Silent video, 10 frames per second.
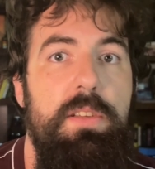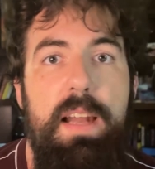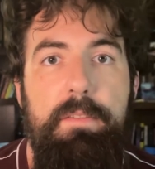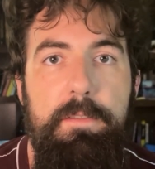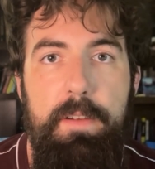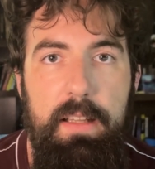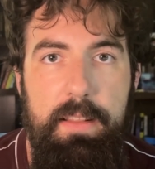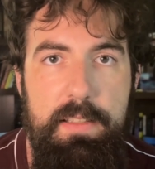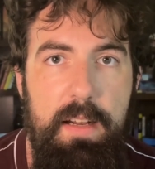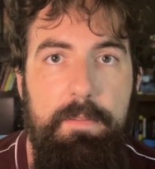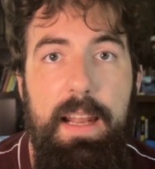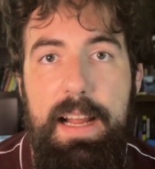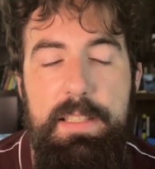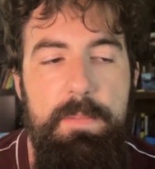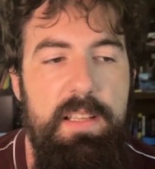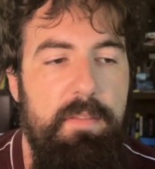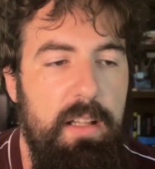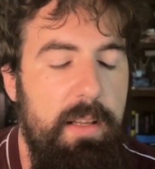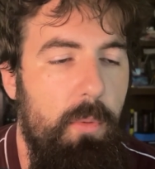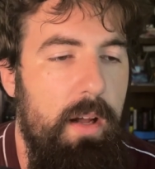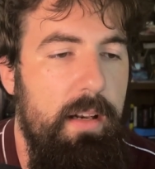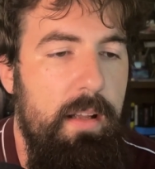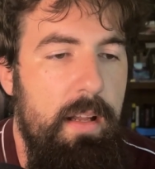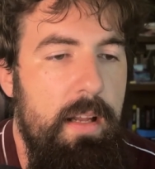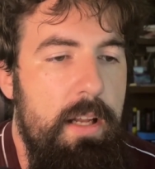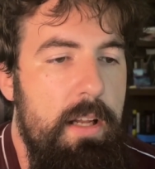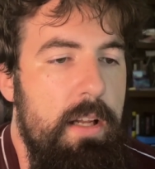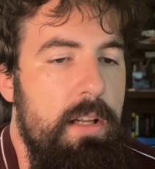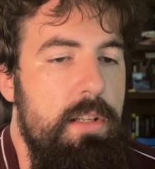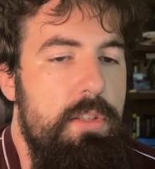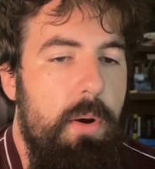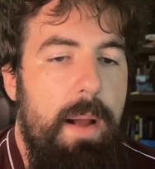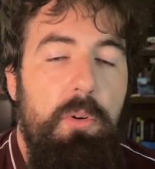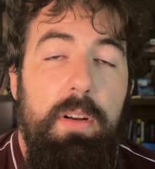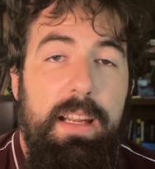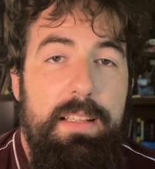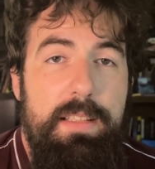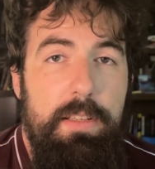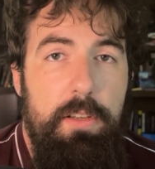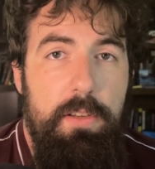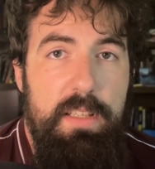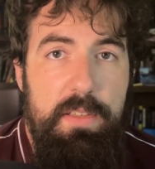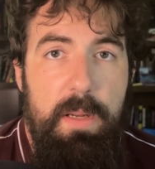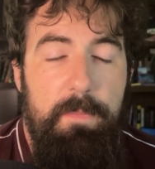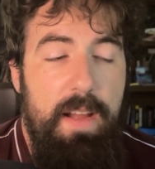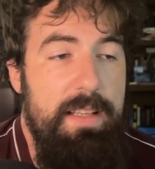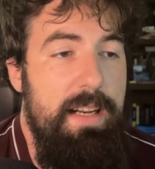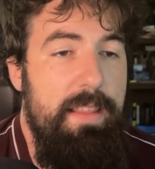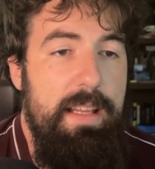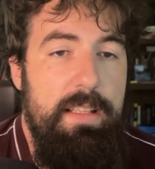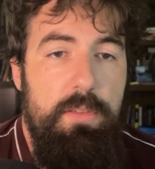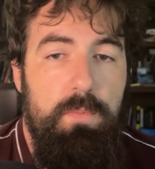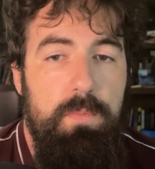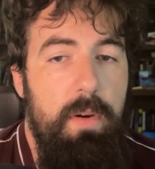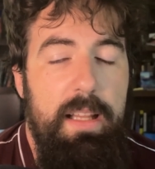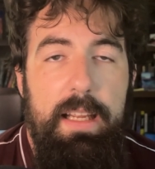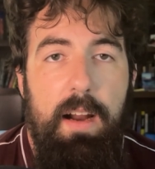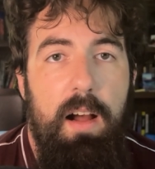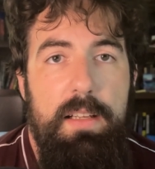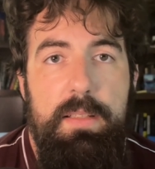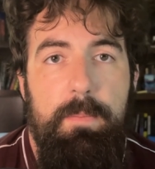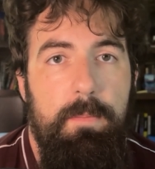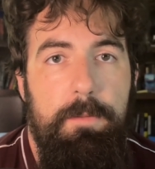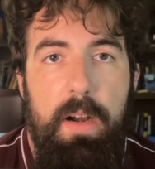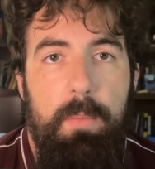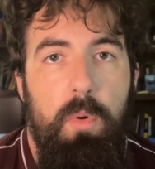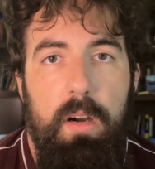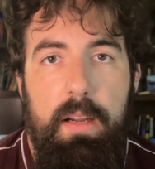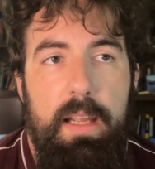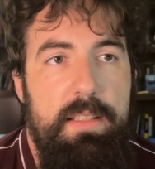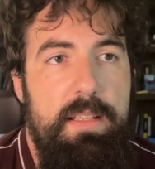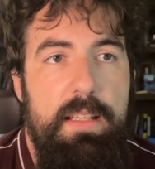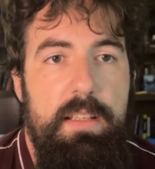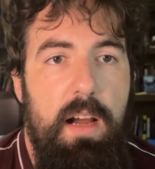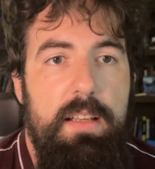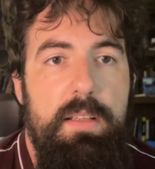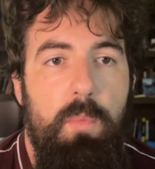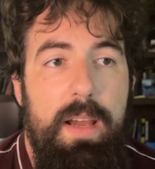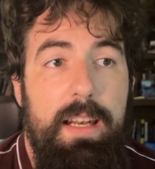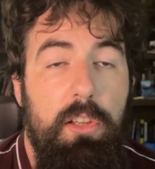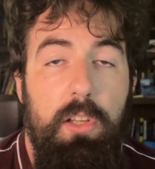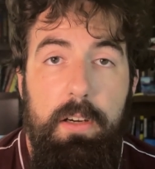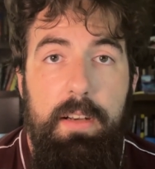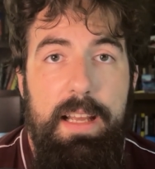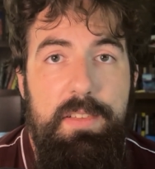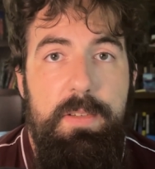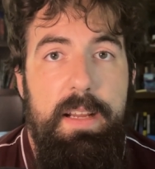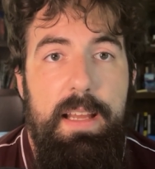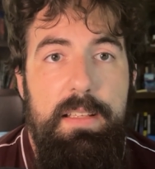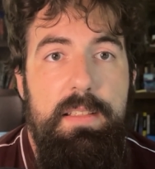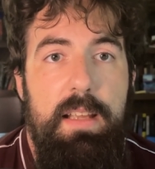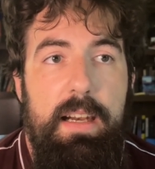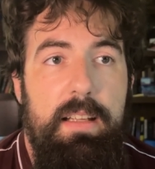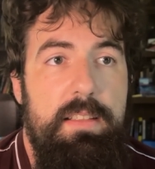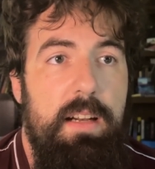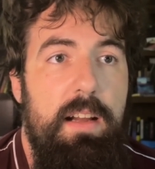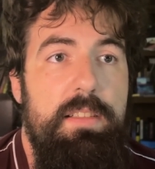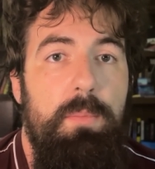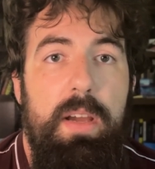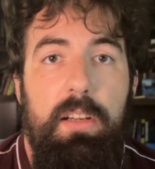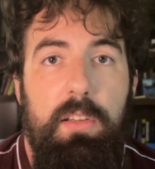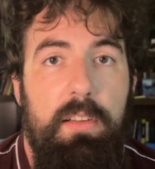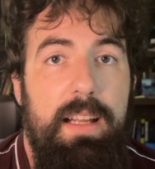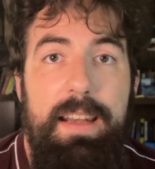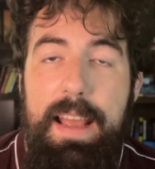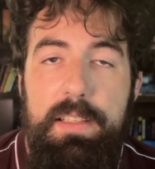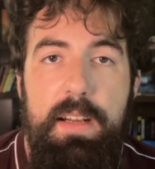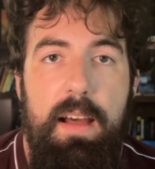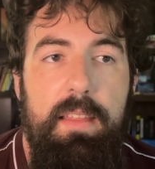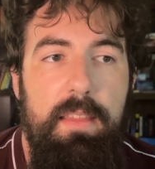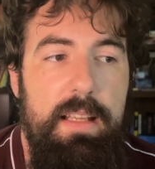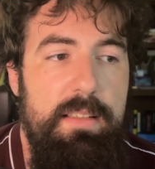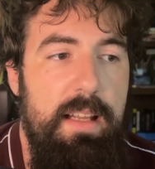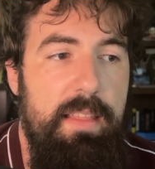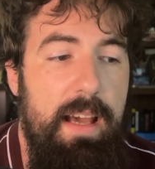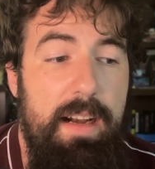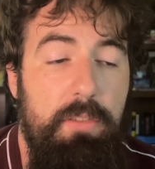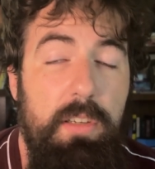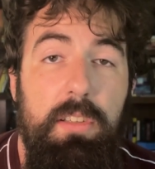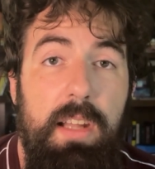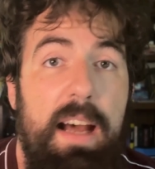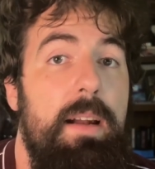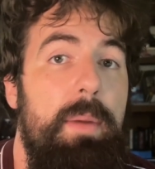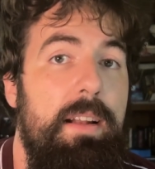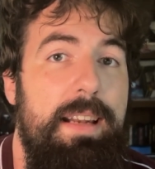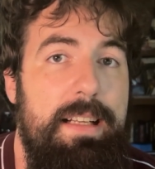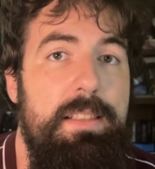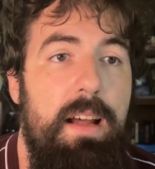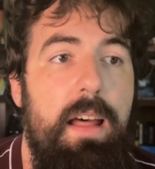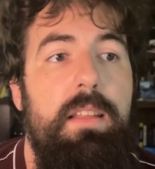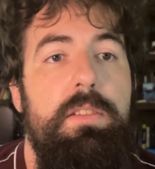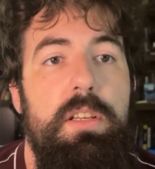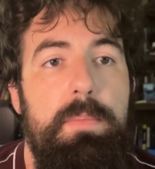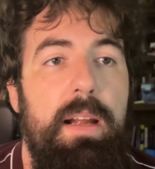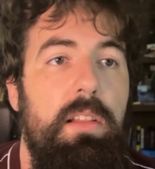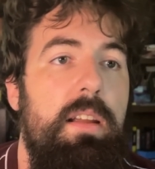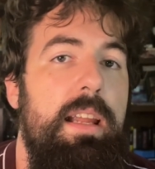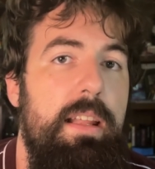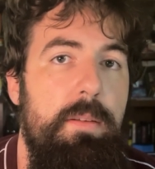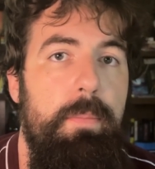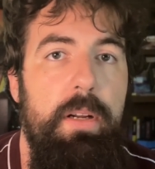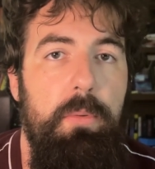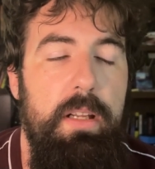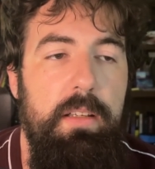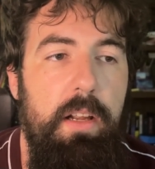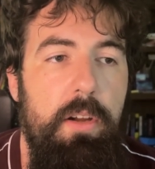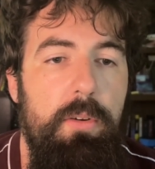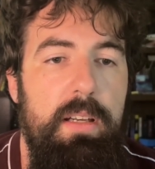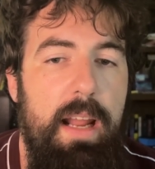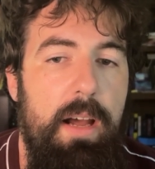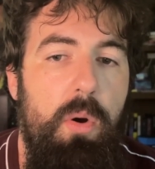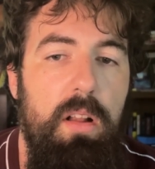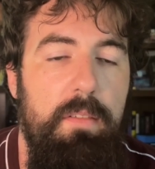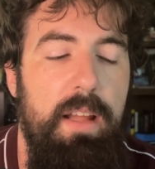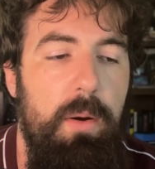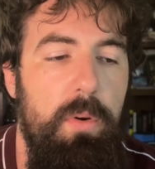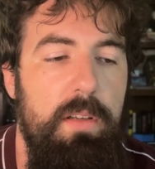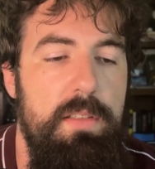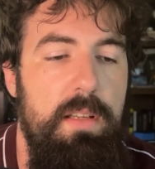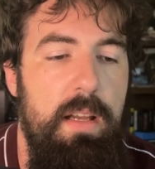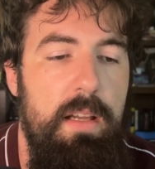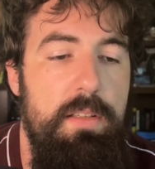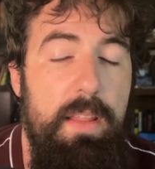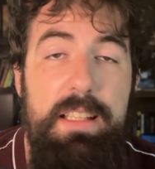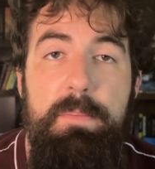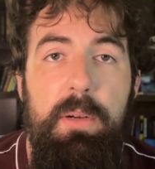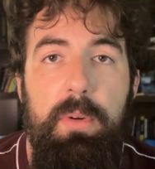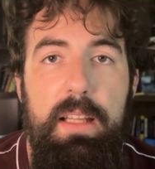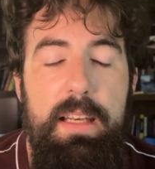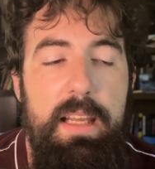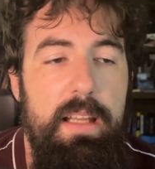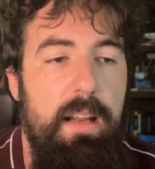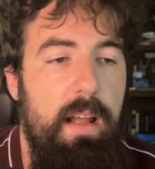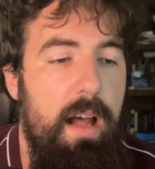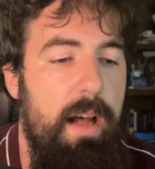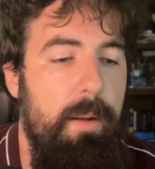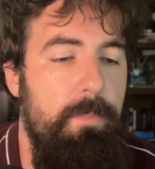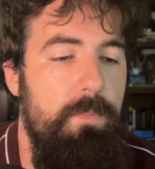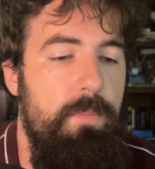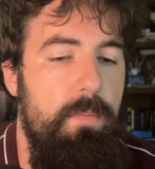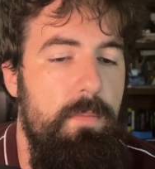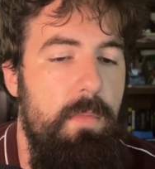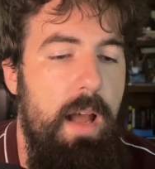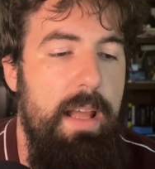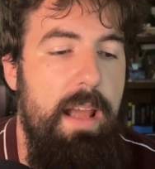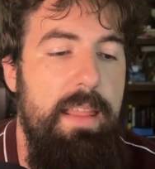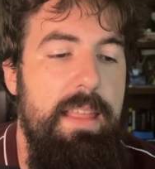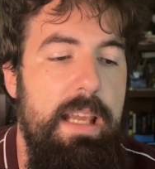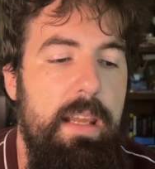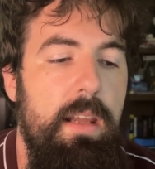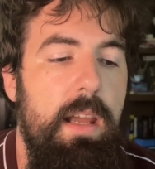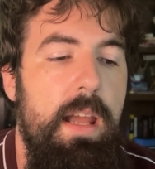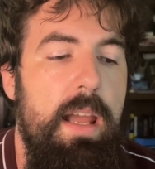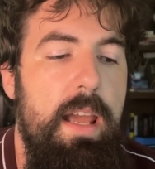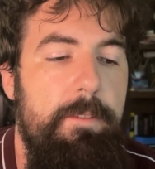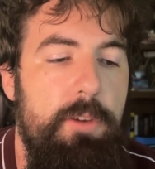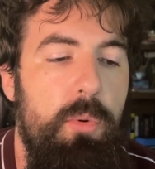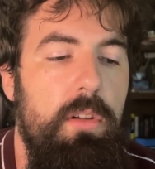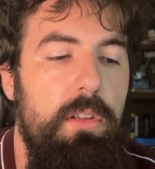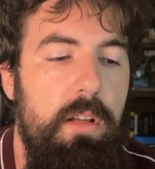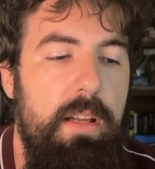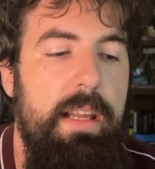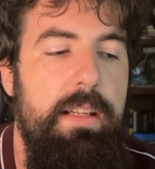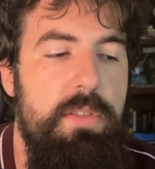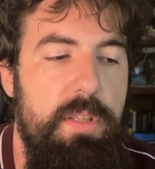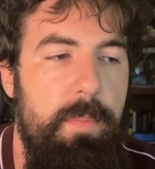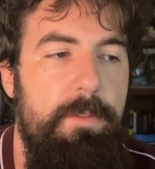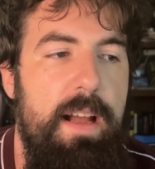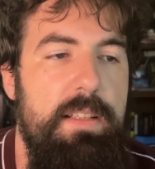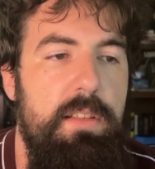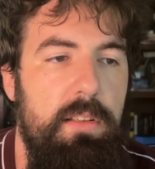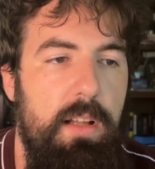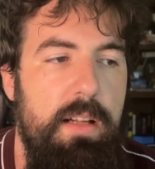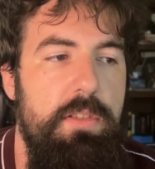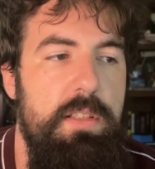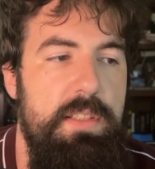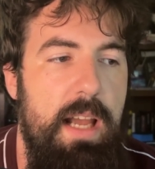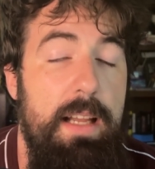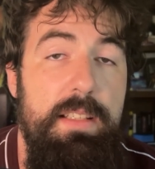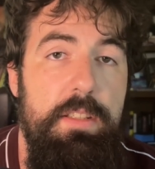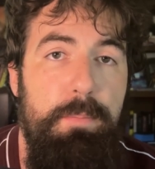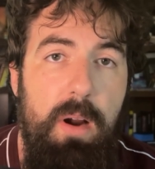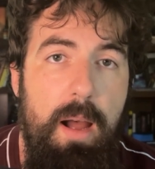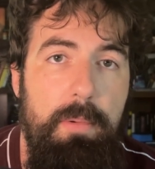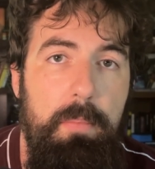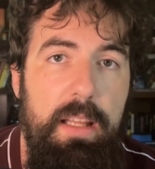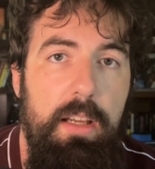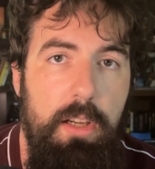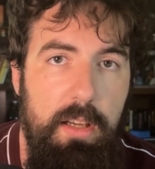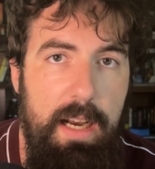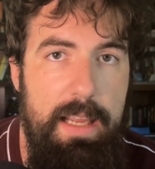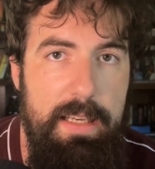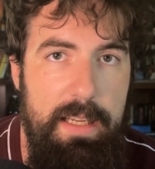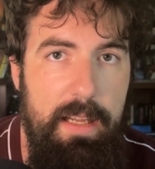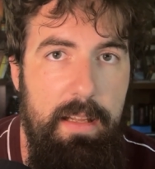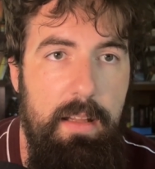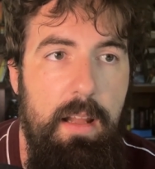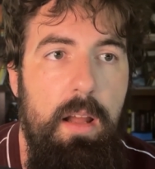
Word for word: just have to fill in the stuff that I specifically want. So I'm going to continue using ShipFast. I think it's really an awesome framework. It's an awesome way to learn Next.js, and it's an awesome way to learn like NextAuth and things like that. I've learned a lot about NextAuth just by looking at the pre-written code and how all of that works. So that's been really neat. I think if you are looking at ShipFast to launch a SaaS, it's probably a good idea.